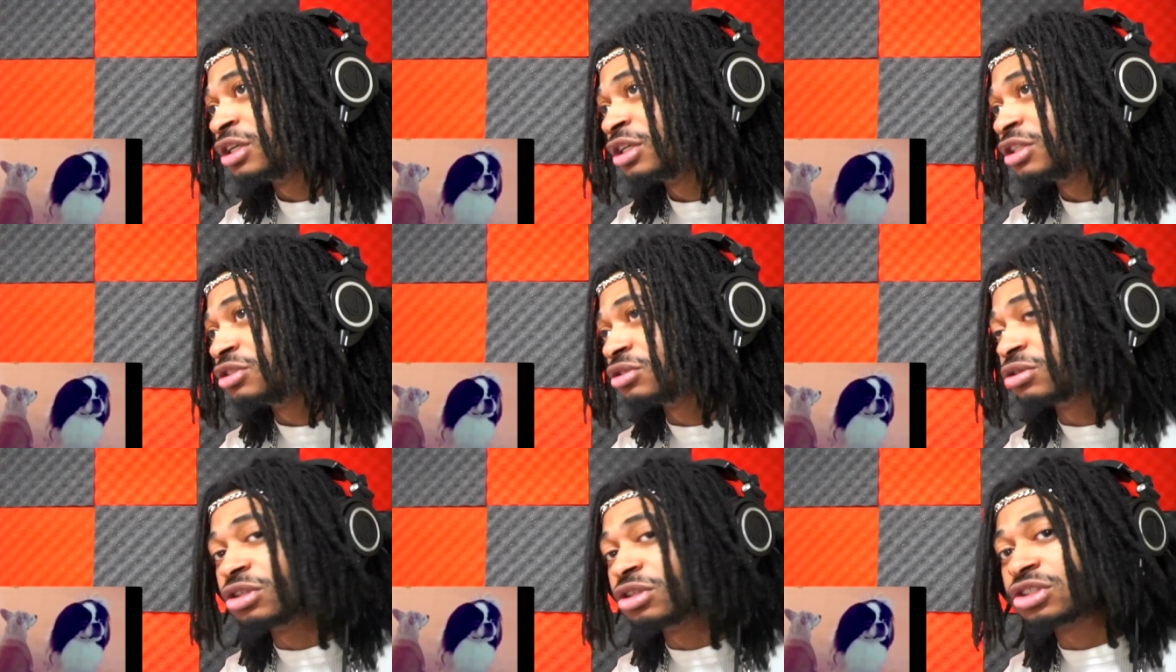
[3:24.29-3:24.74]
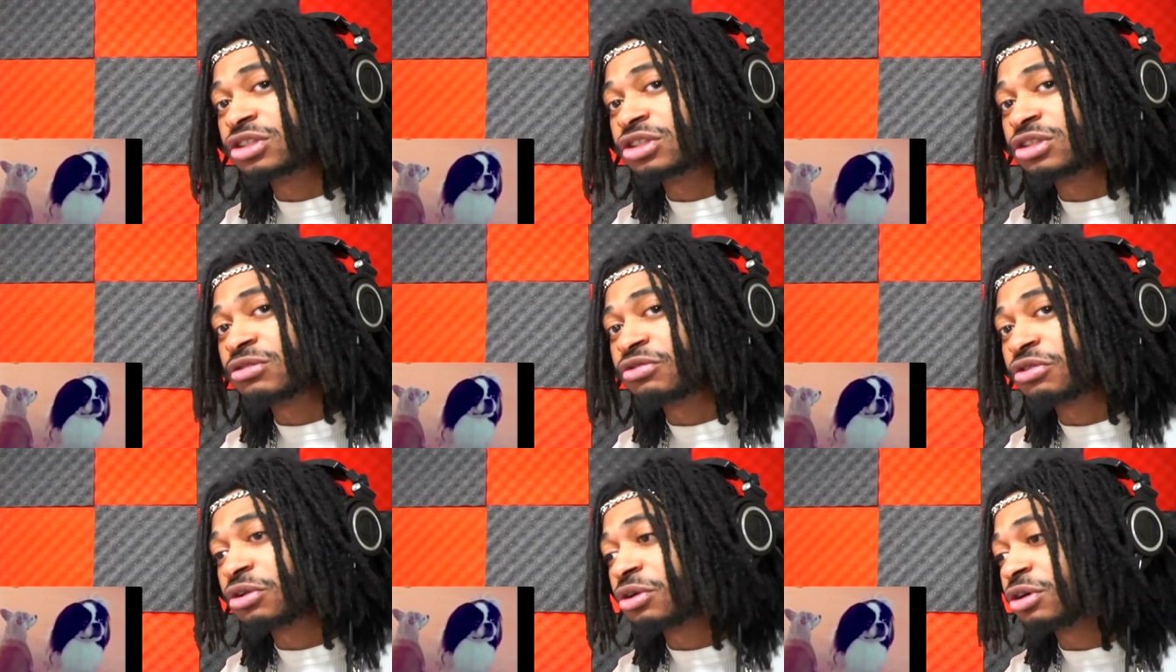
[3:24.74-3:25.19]
Georgia
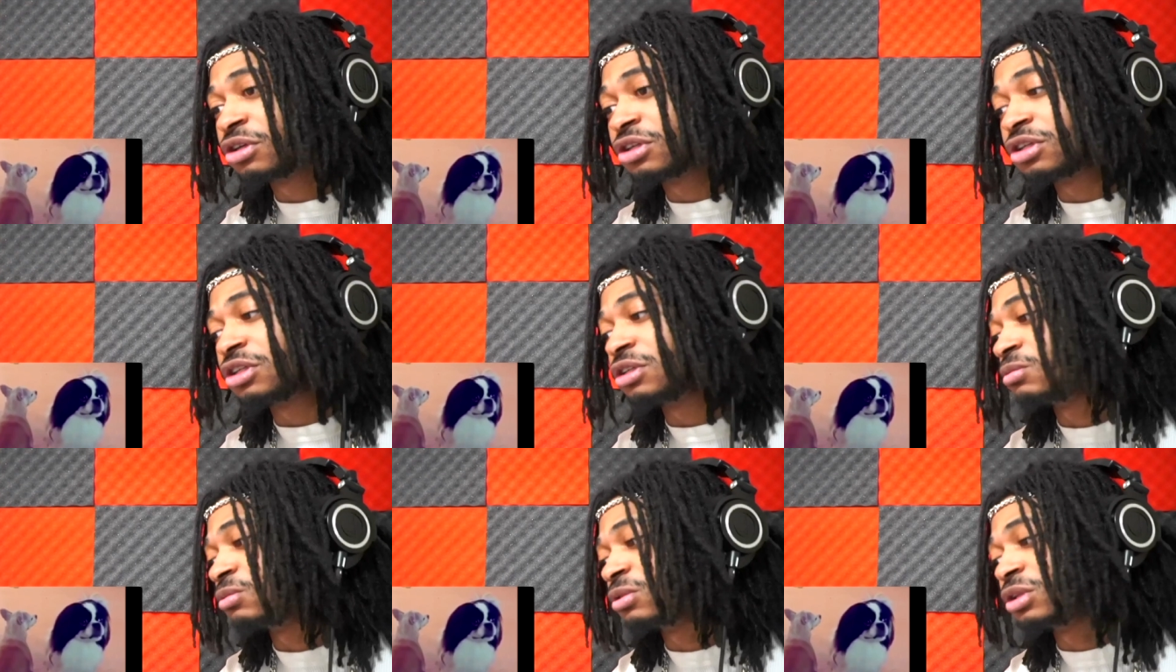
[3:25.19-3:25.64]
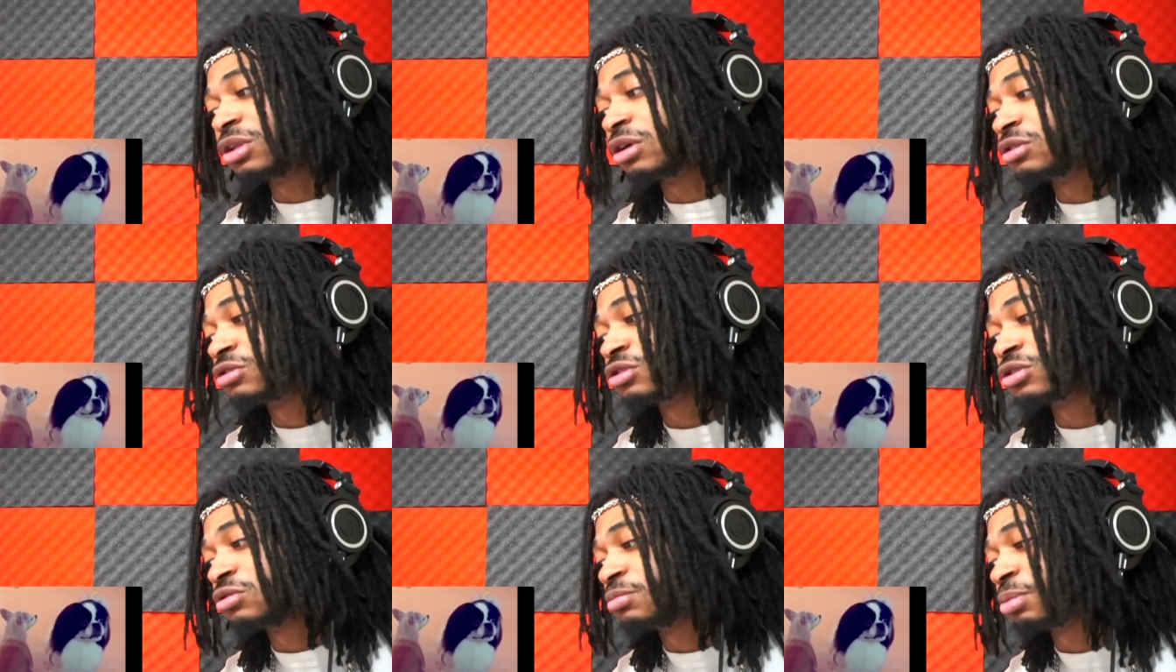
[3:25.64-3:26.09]
and Florida, well,
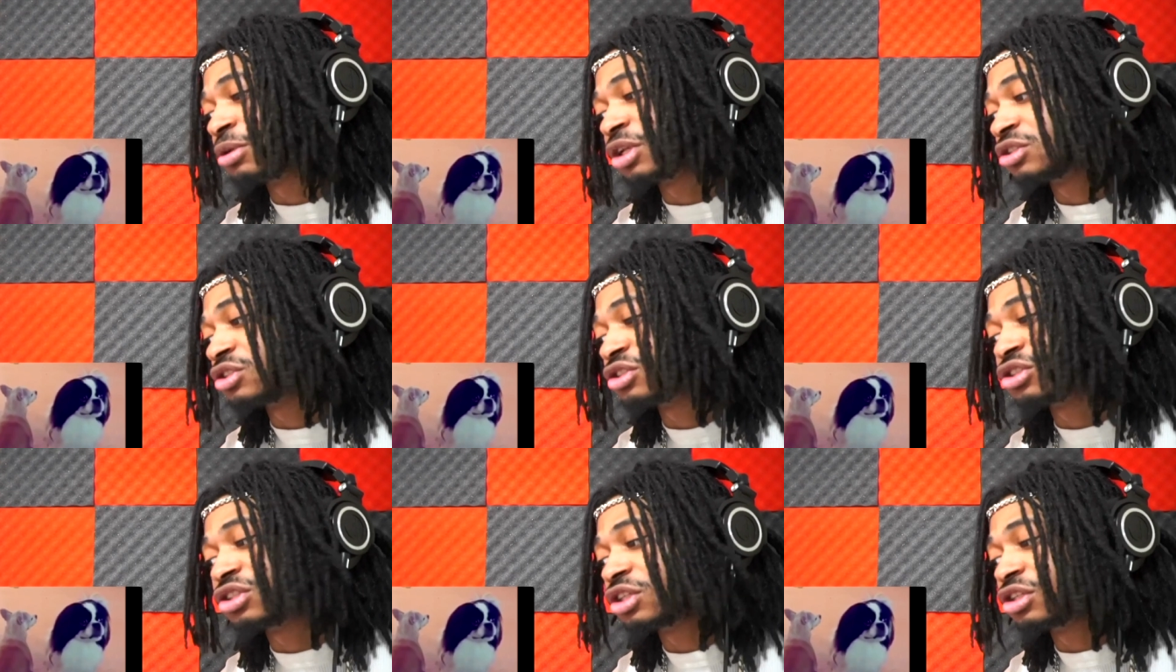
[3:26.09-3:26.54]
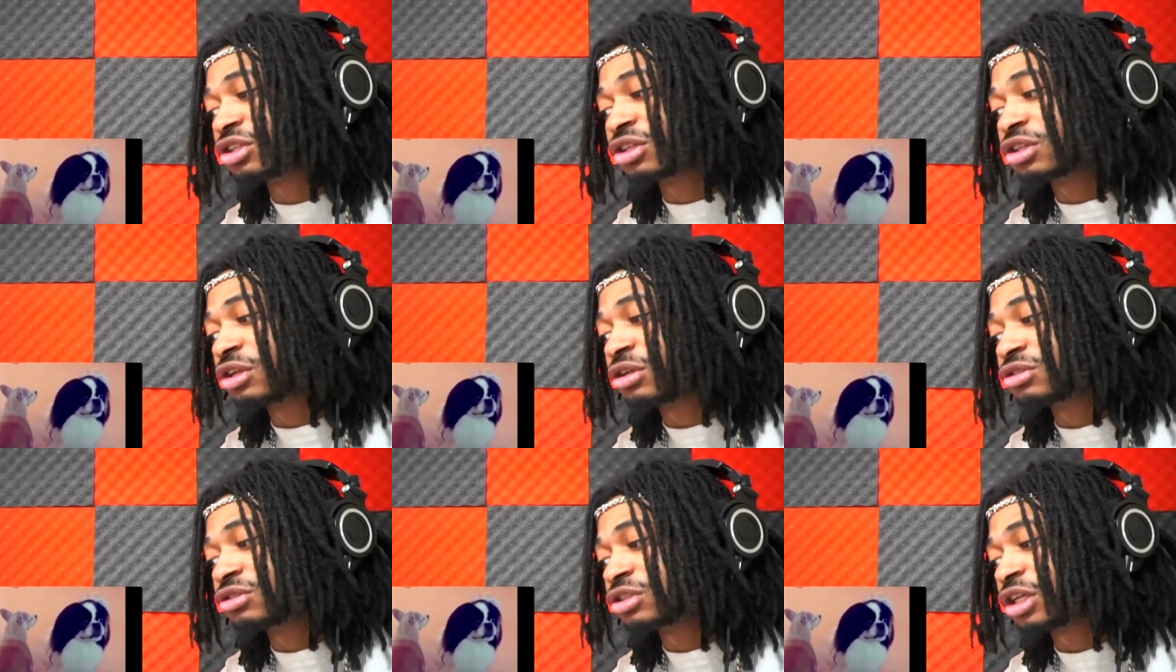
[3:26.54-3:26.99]
those two places didn't
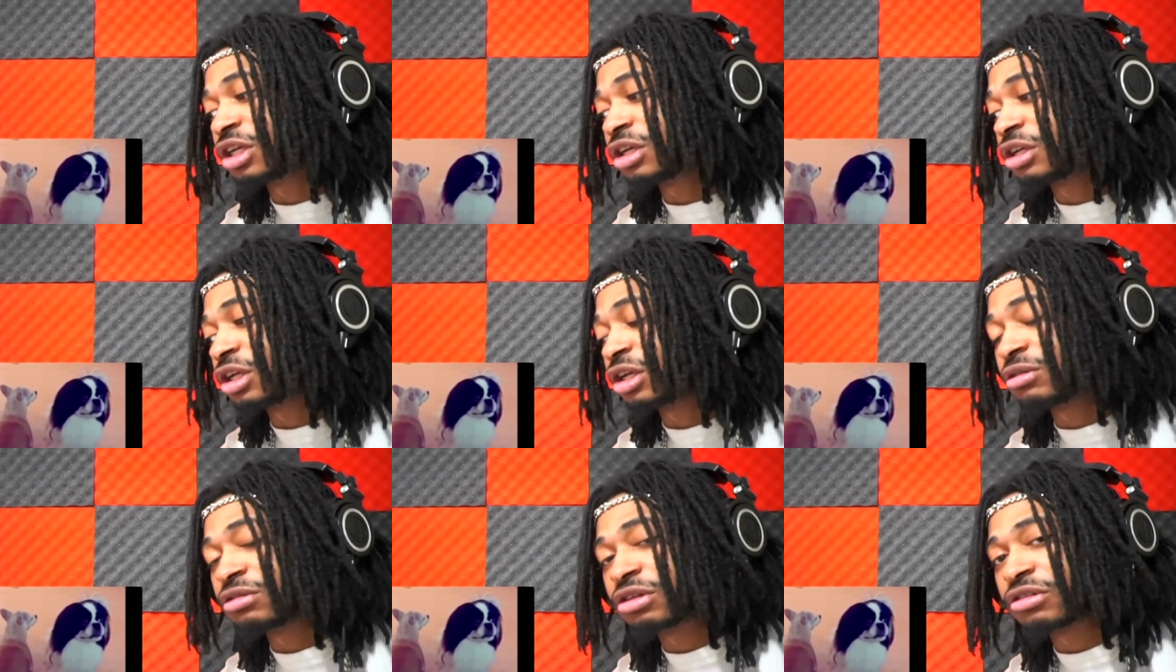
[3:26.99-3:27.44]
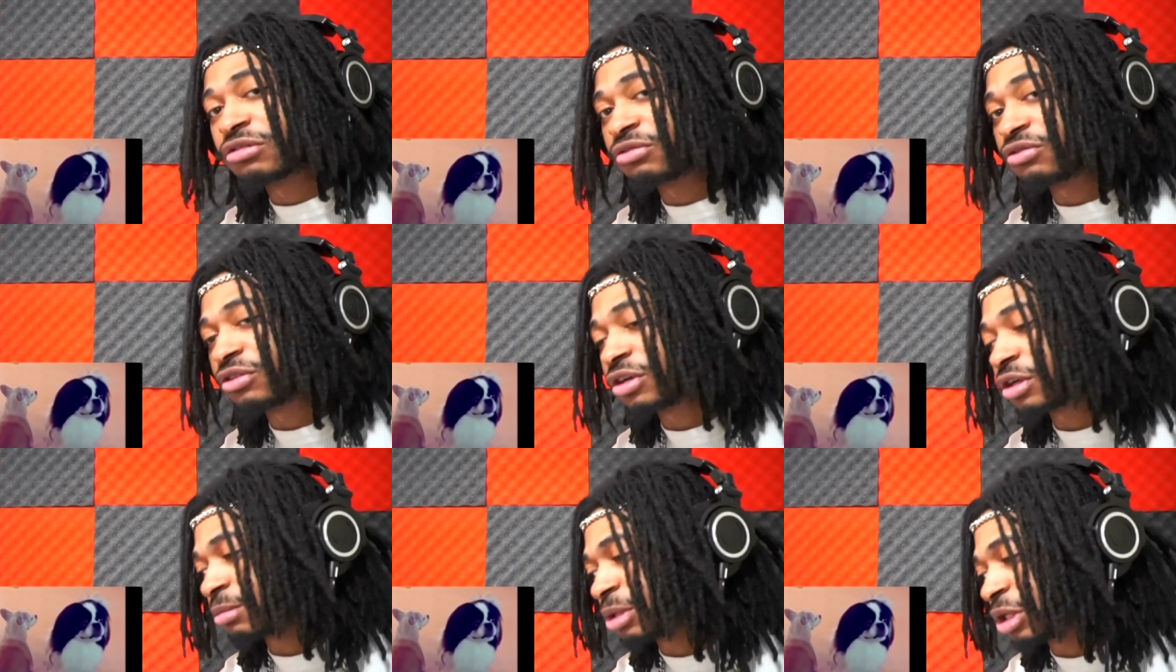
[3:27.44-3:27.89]
close down. They don't give a
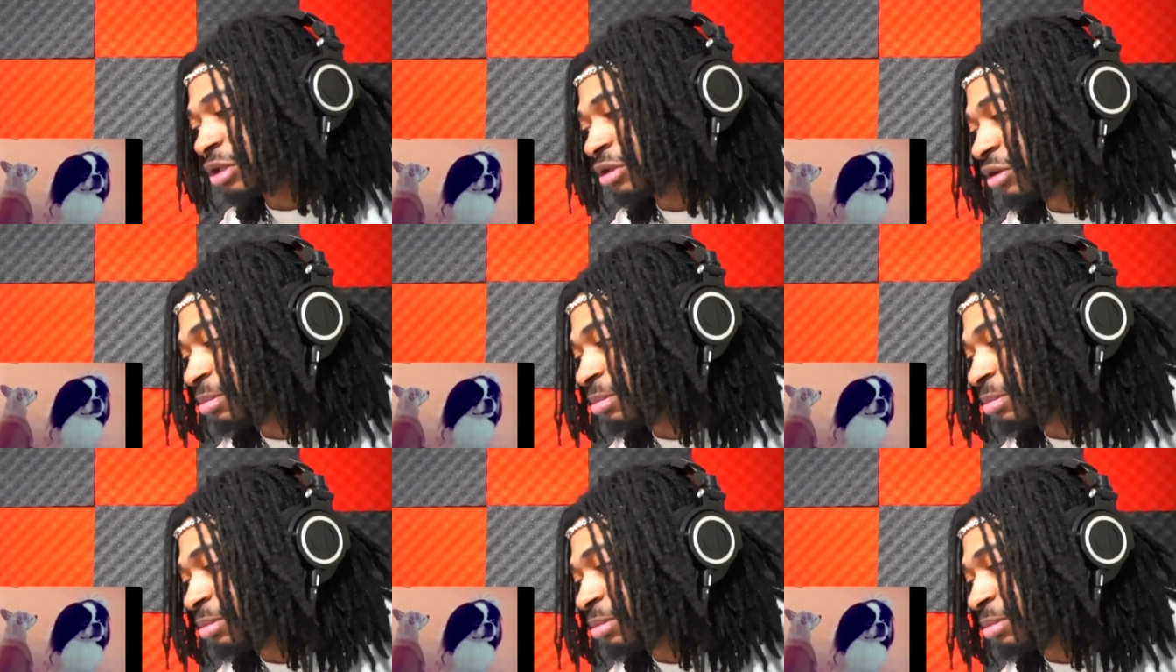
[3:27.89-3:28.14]
fuck about no